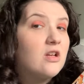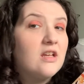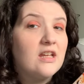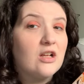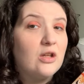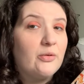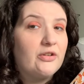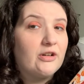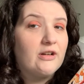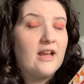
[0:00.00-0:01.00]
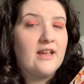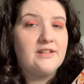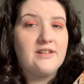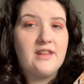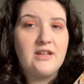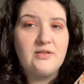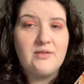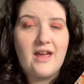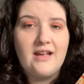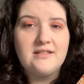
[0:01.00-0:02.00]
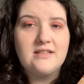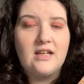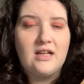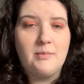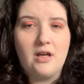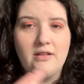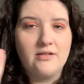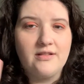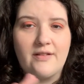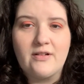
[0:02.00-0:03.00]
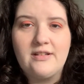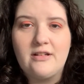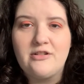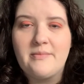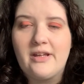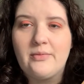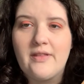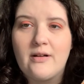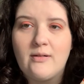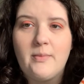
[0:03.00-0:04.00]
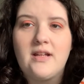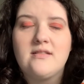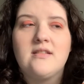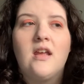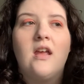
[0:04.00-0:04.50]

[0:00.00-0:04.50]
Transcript: get closer as they do that. There's never a Sarah J. Maas without a romance.